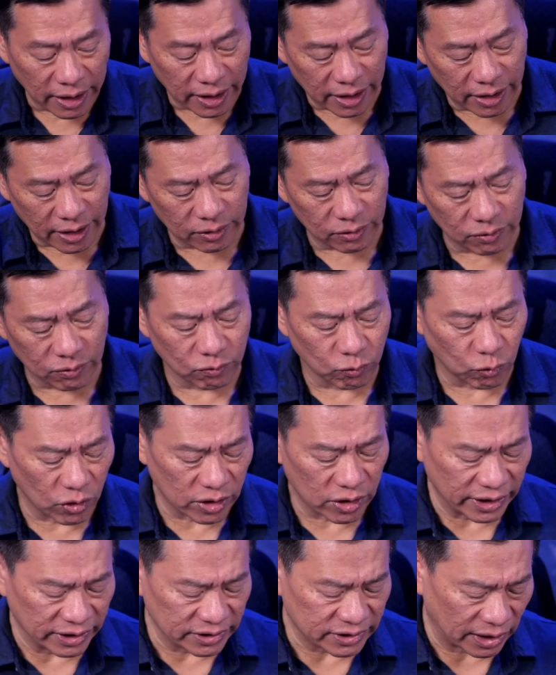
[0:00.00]
And
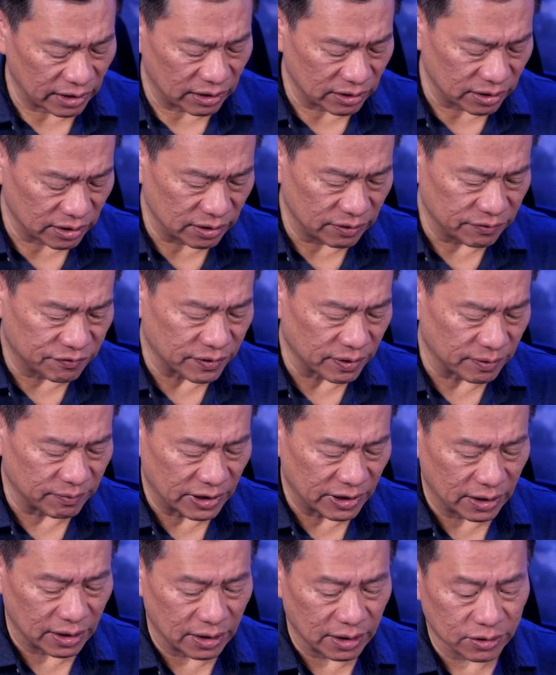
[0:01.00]
one of the things I learned
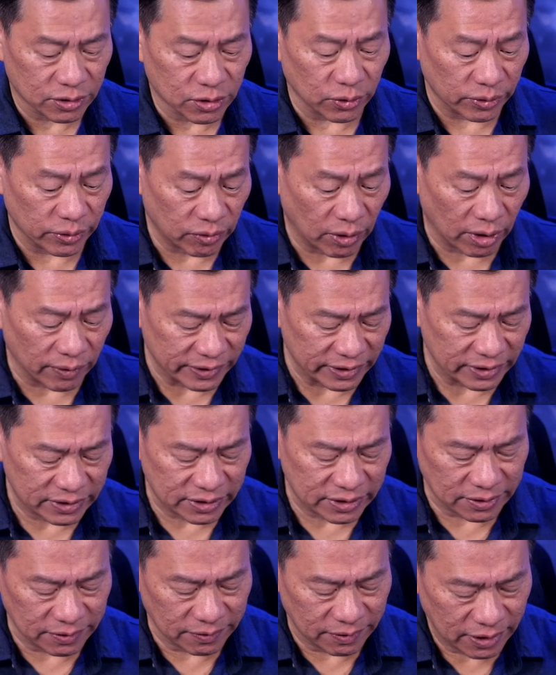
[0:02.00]
from Tony
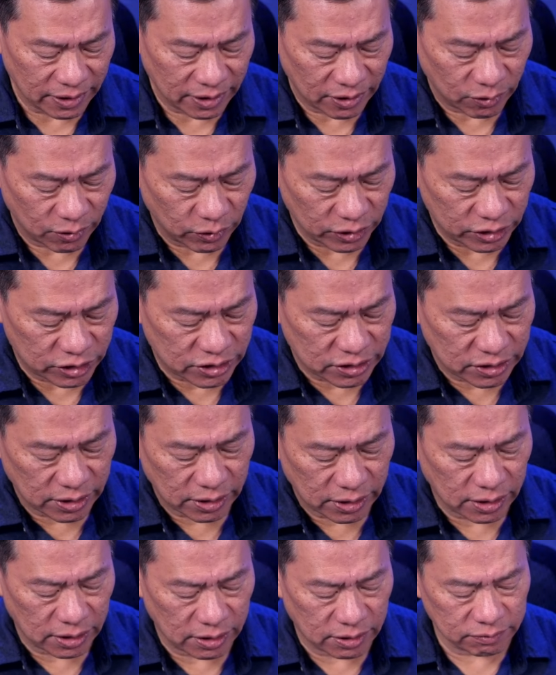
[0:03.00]
Robbins, which
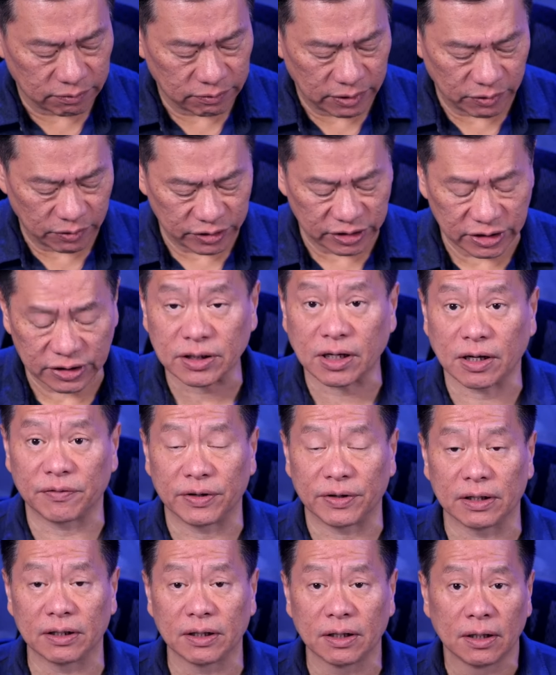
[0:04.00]
he just
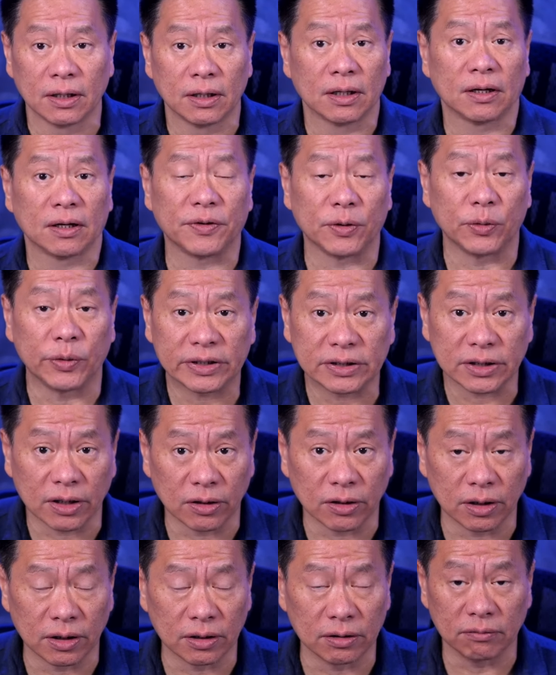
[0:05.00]
covered a few weeks
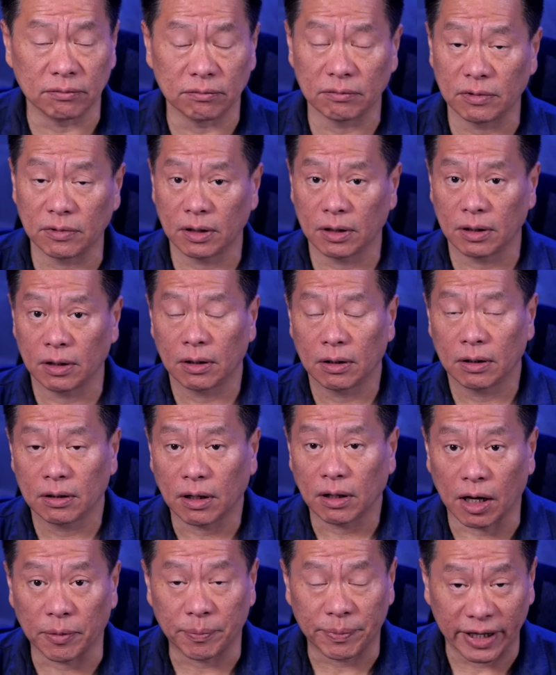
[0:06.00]
ago on
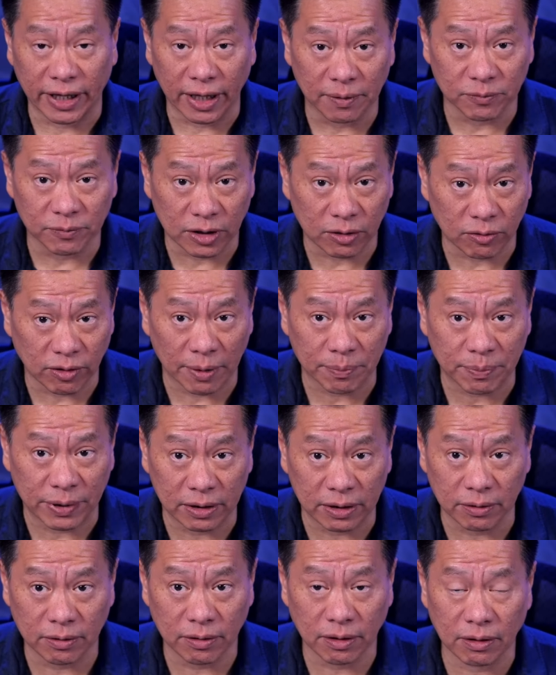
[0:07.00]
RPM, the
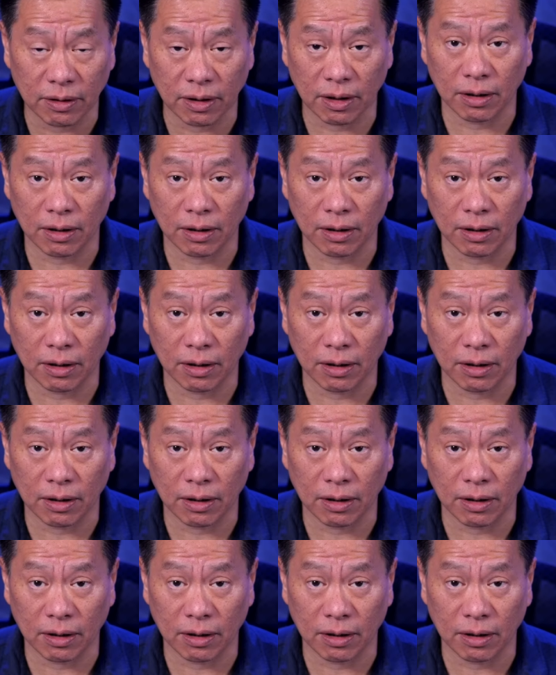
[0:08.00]
Rapid